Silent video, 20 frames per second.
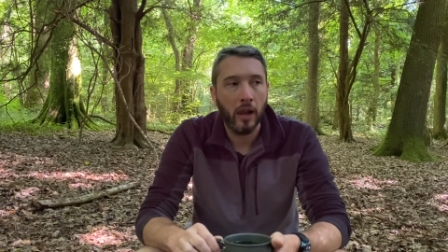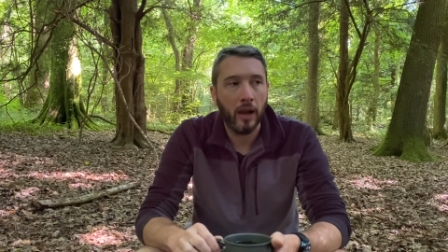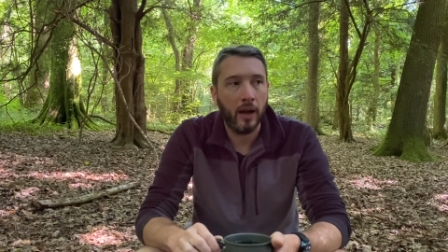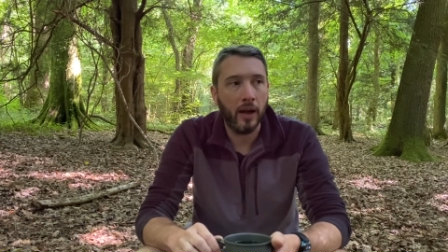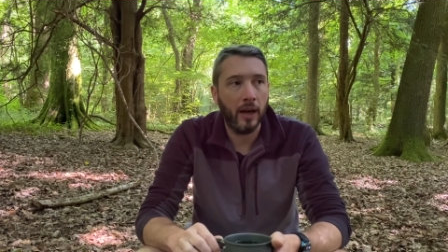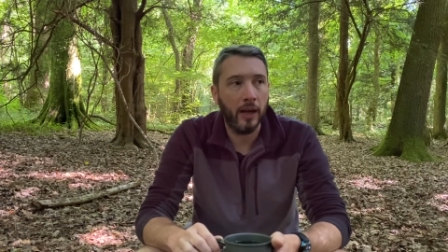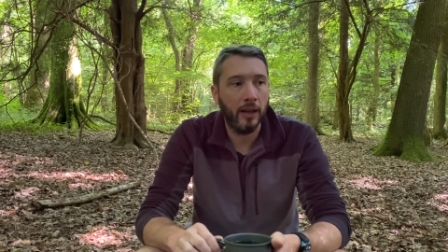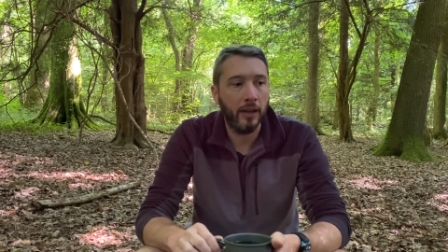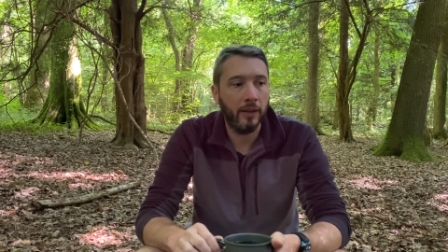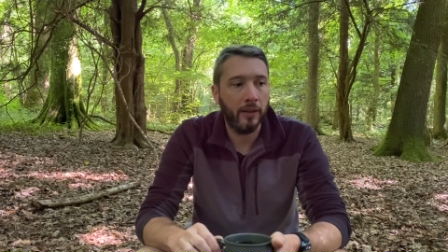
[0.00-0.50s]

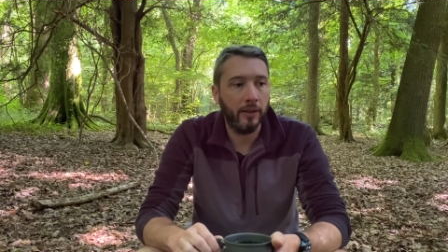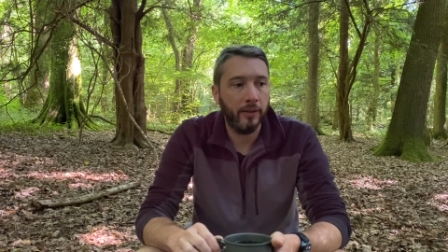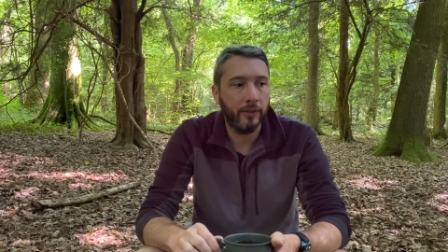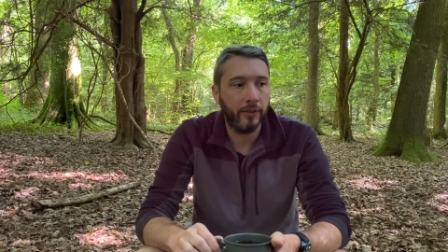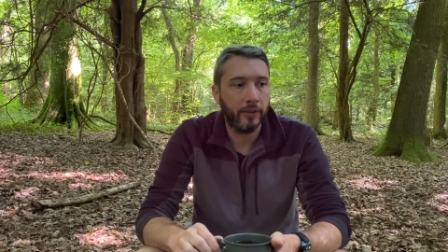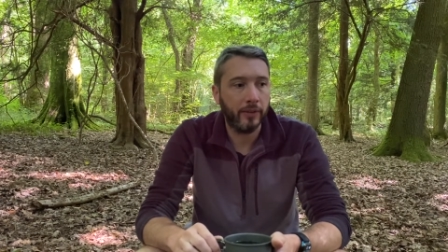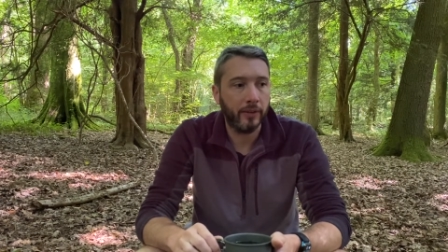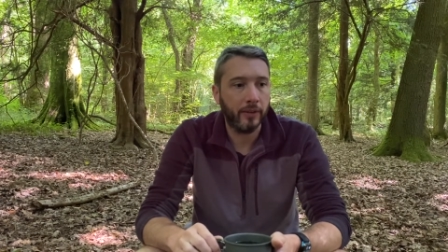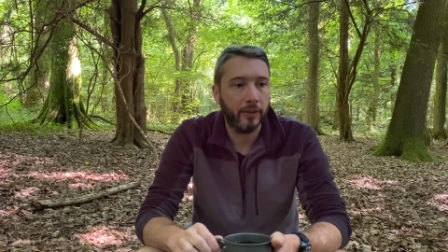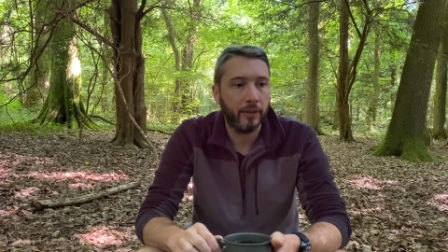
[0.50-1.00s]
and
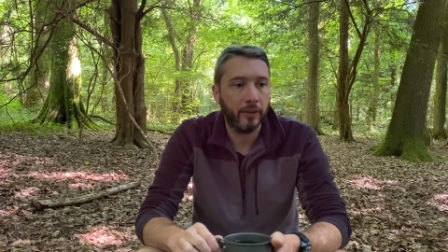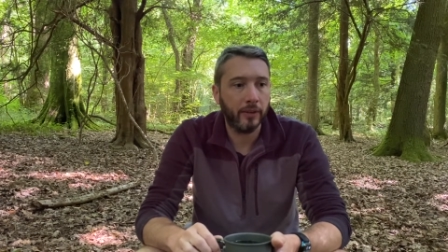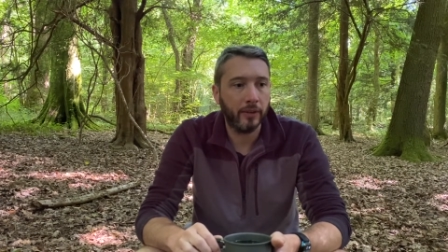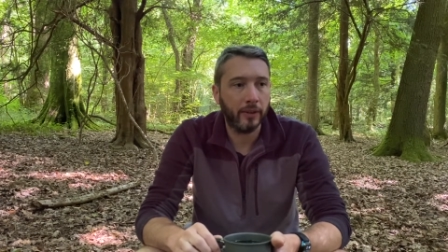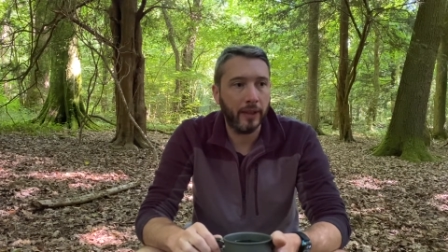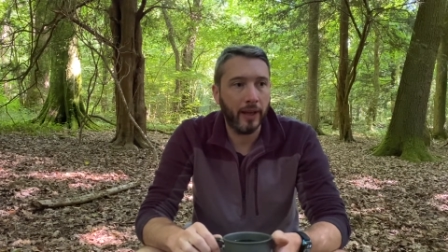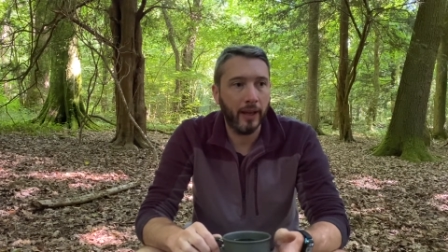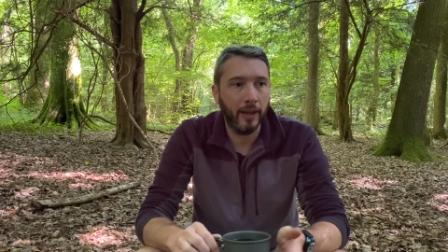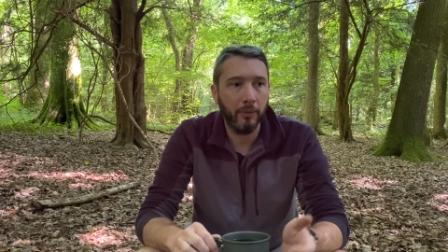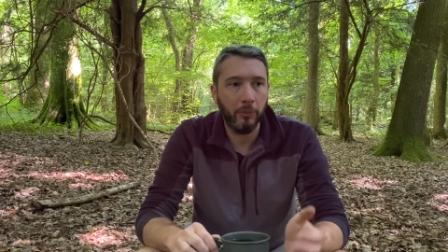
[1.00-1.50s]

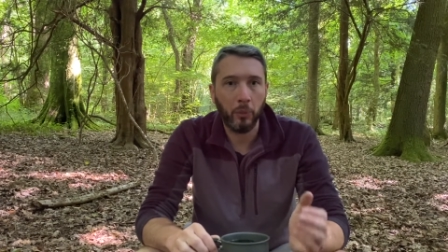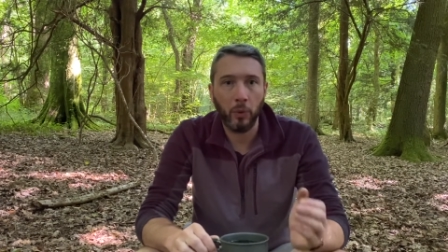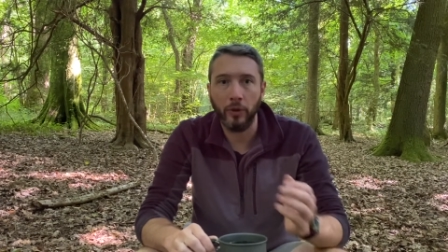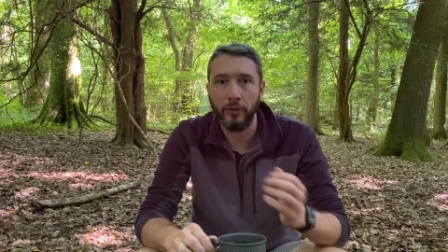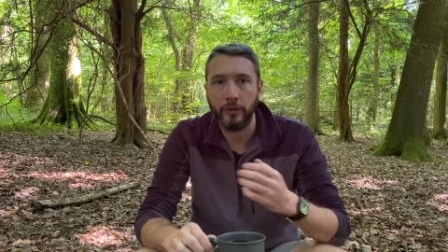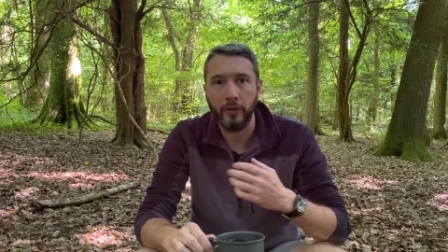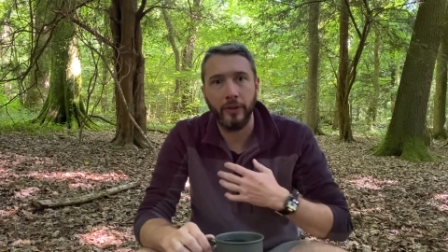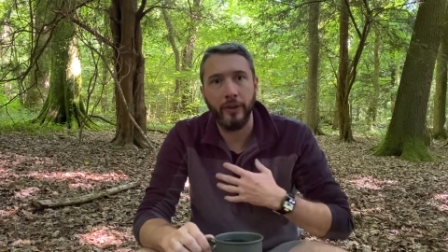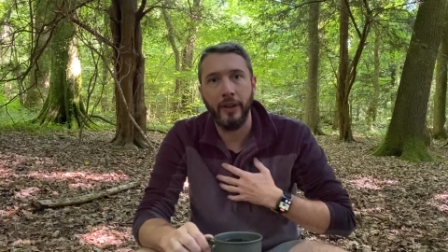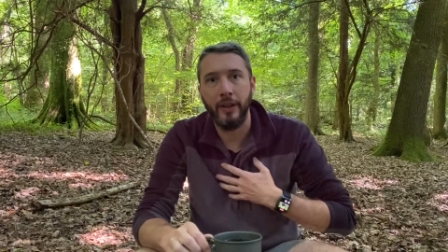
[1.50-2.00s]
getting
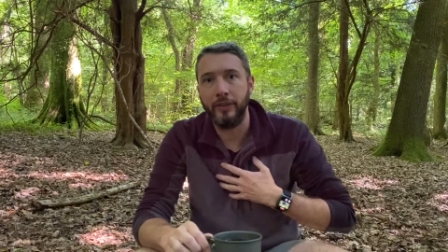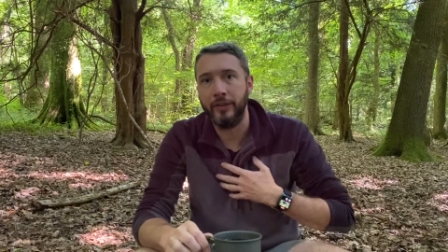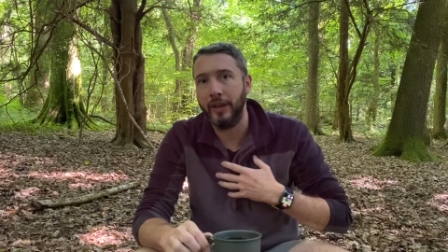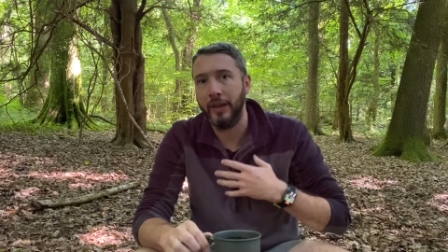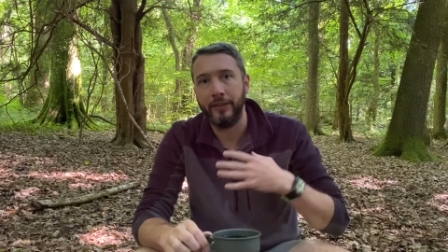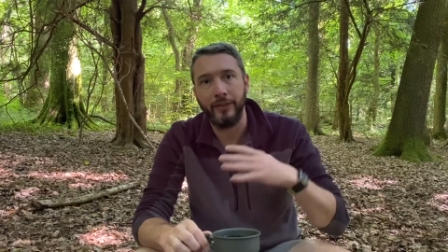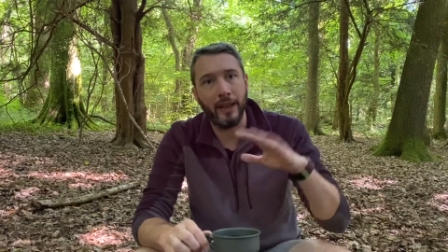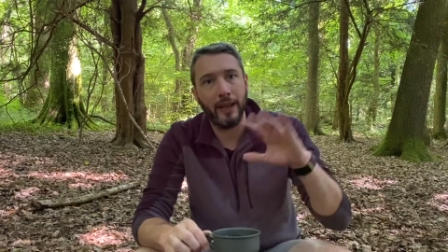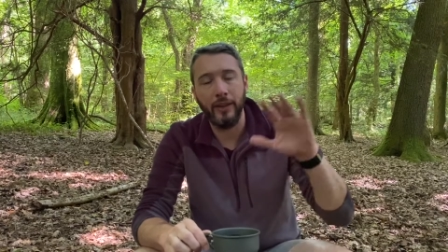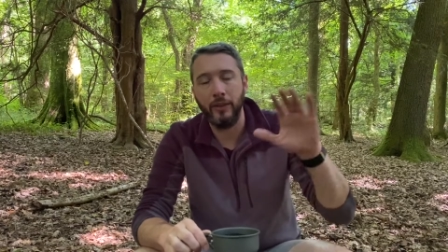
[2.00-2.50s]
what's on their
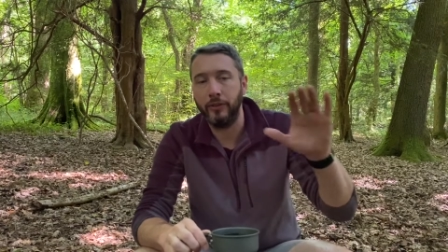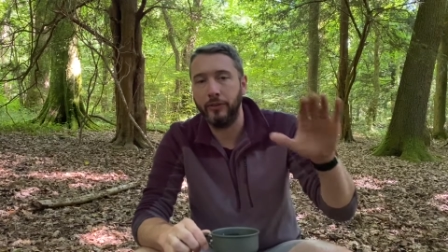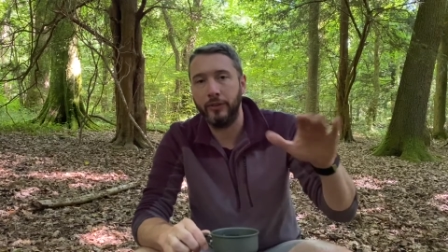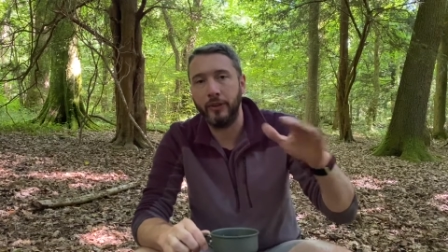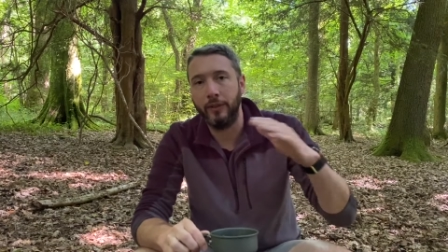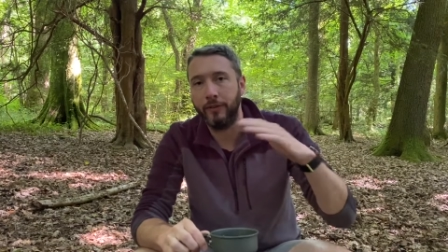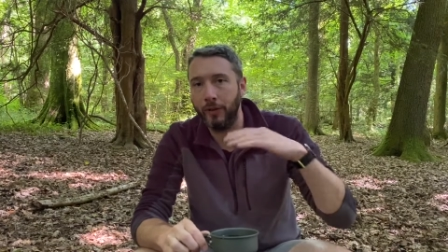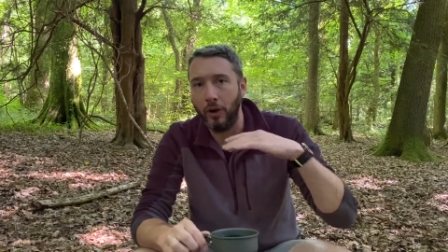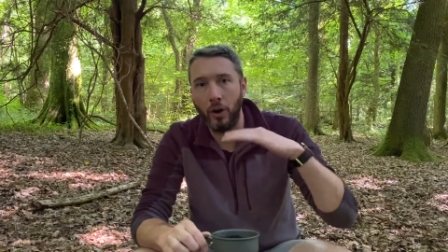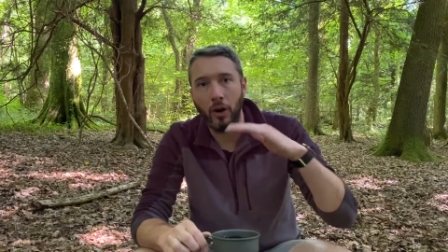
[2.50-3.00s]
chest, getting
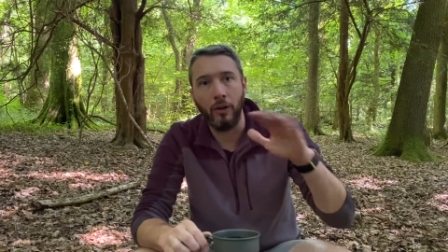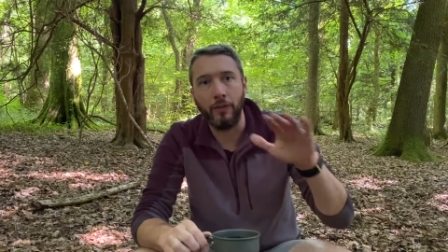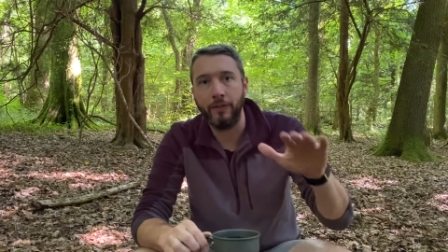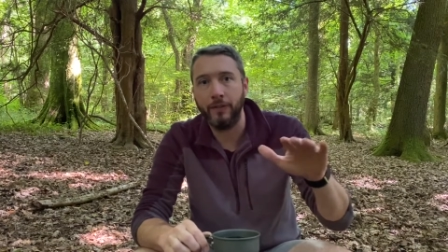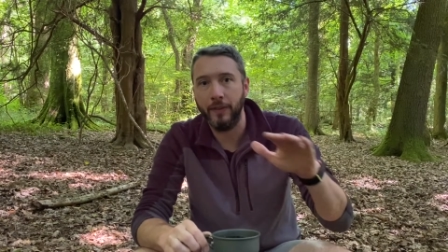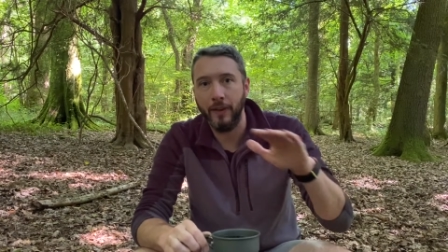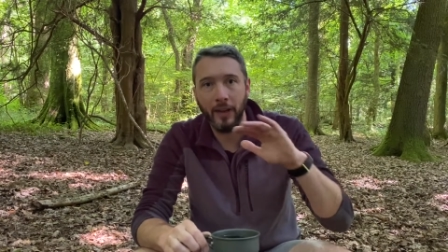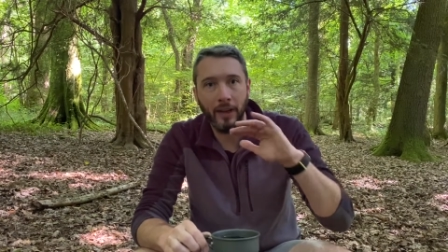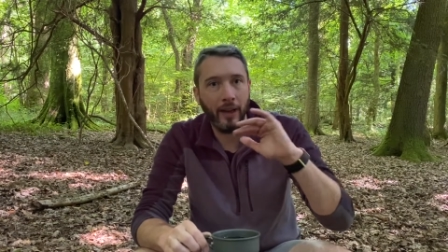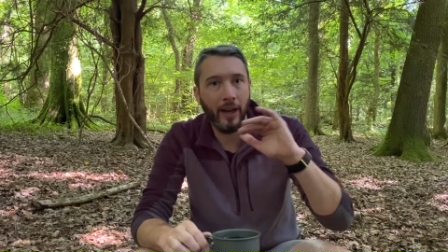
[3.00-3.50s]
stuff off
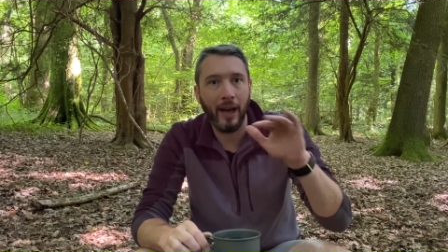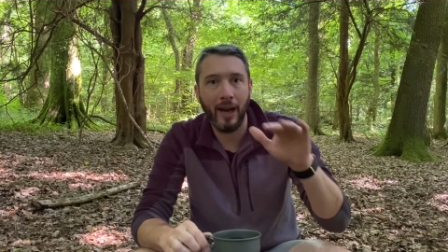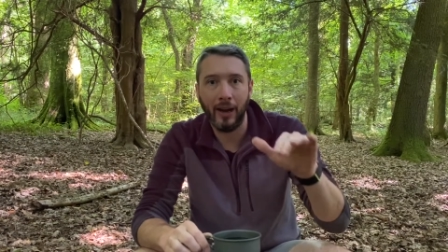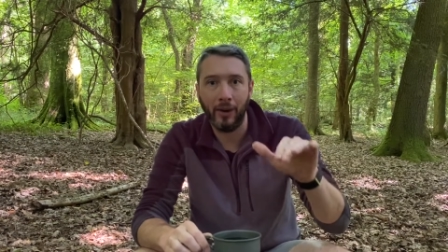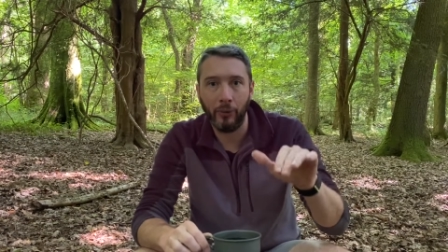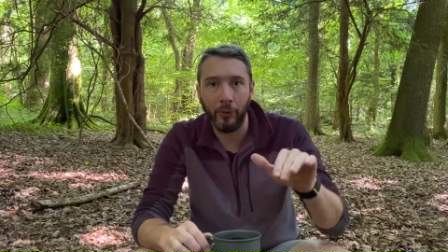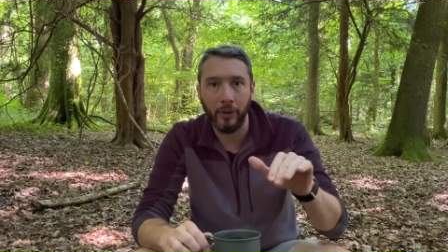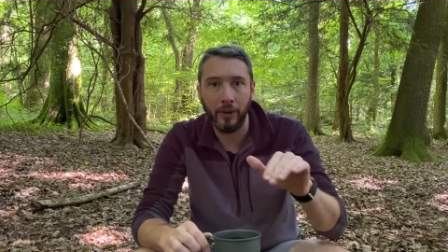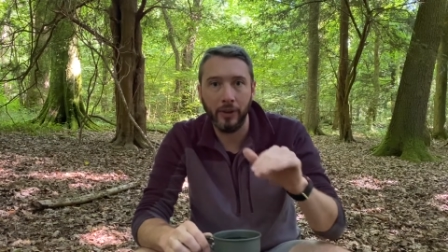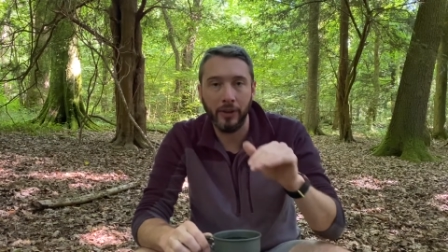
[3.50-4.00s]
and
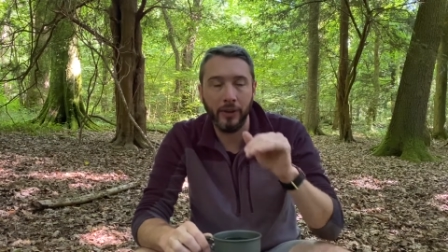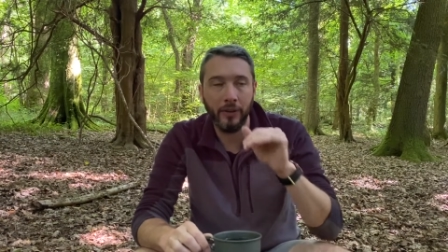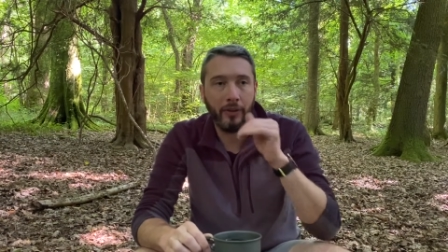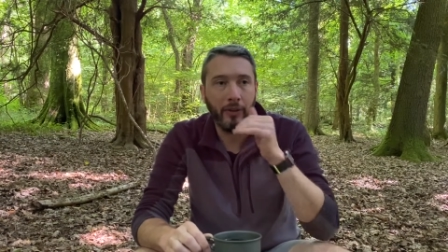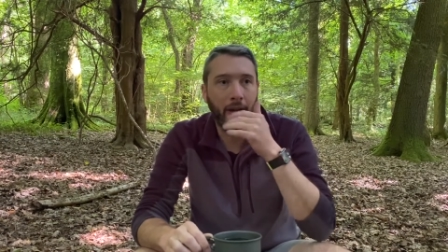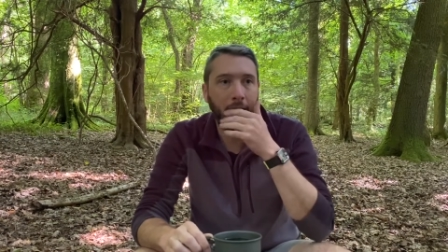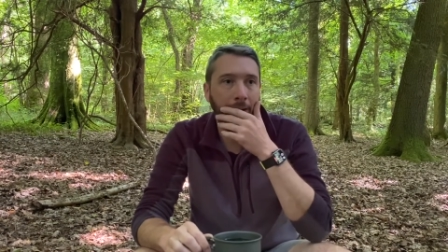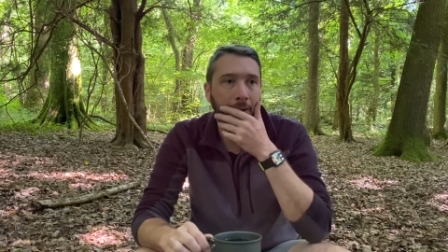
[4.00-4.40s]
out, and